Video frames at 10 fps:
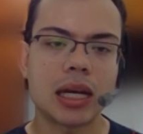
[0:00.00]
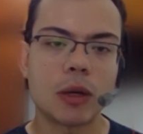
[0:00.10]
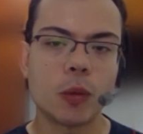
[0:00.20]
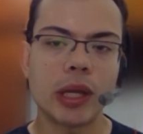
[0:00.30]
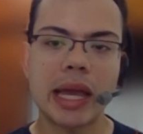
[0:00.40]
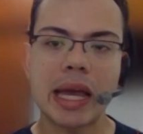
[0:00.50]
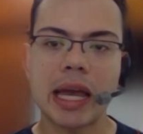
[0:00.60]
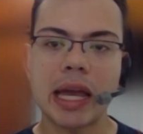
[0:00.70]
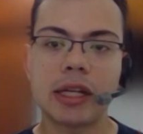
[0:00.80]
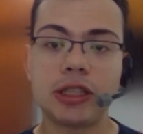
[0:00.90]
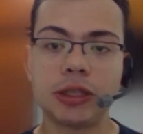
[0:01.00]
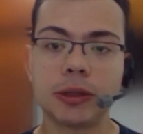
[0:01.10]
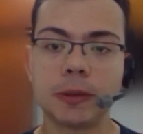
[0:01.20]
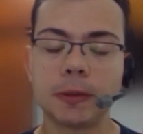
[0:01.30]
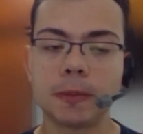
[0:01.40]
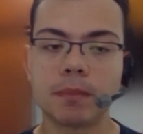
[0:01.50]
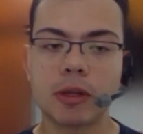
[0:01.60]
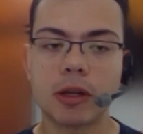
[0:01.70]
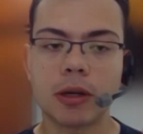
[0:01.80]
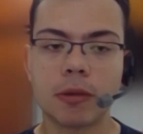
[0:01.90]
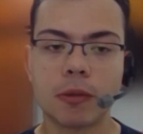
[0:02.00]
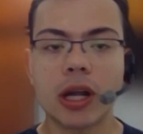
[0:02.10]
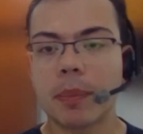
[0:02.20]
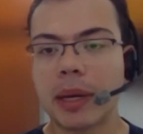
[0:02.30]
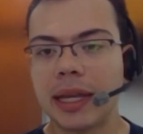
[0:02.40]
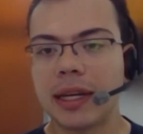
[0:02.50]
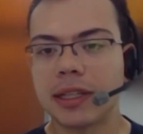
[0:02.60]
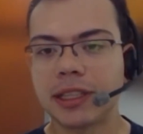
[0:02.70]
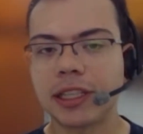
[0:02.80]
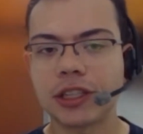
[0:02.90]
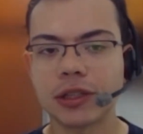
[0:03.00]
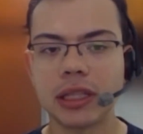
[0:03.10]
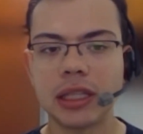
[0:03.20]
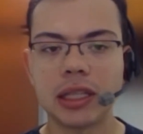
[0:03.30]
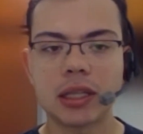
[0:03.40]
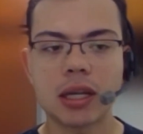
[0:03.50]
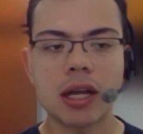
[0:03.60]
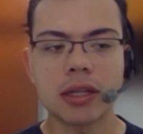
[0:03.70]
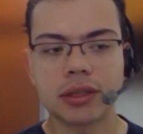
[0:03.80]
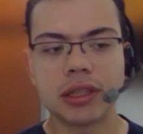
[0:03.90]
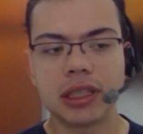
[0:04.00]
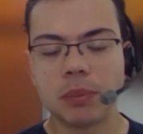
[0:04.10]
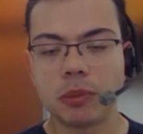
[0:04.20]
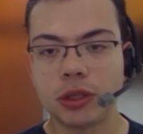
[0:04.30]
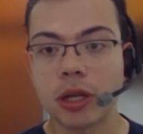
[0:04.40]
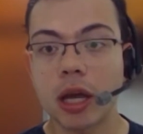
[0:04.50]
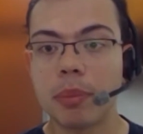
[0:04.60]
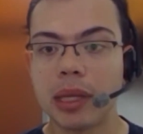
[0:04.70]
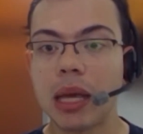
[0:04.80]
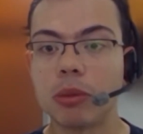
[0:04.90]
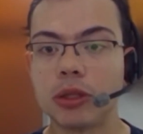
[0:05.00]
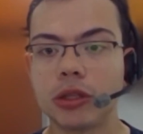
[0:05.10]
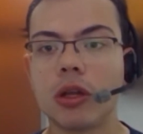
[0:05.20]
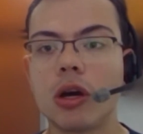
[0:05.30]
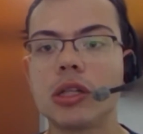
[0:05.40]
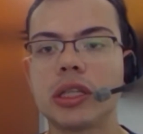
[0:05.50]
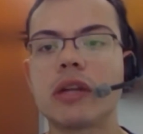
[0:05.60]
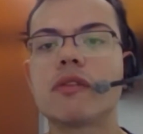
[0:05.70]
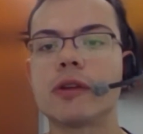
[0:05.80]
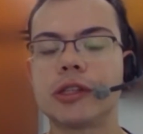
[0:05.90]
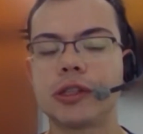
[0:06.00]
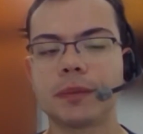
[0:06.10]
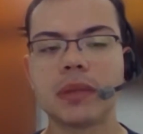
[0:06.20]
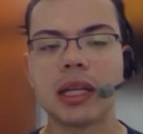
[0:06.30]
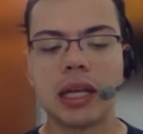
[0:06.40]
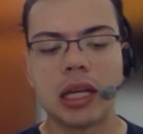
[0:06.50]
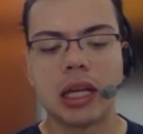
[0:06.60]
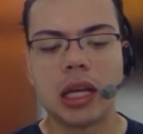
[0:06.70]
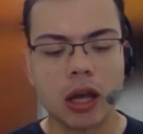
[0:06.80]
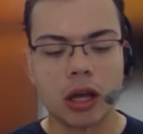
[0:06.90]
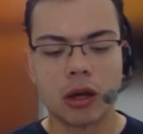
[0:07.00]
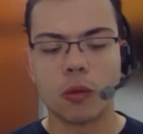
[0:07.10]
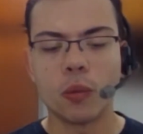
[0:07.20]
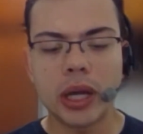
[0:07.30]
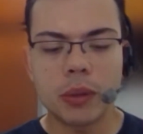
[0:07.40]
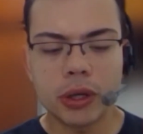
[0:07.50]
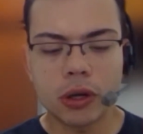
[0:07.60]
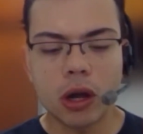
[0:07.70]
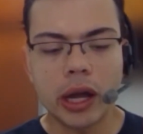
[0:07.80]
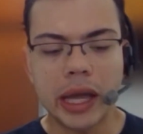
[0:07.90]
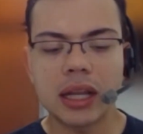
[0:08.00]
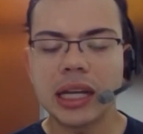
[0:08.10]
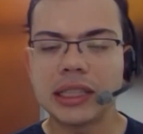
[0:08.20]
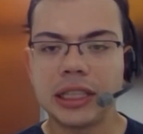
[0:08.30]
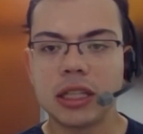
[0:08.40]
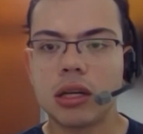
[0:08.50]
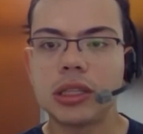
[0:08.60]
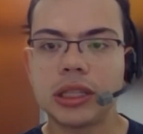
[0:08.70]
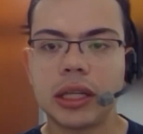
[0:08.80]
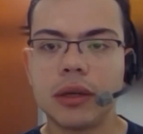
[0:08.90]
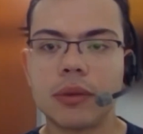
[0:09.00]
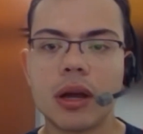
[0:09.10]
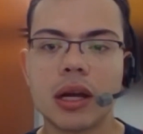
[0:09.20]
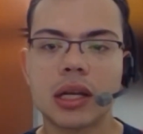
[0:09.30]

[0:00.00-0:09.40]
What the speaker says: we had to RocketPy data essentially caused the team to not be able to launch at first. When we are analyzing a launch at EuRoC,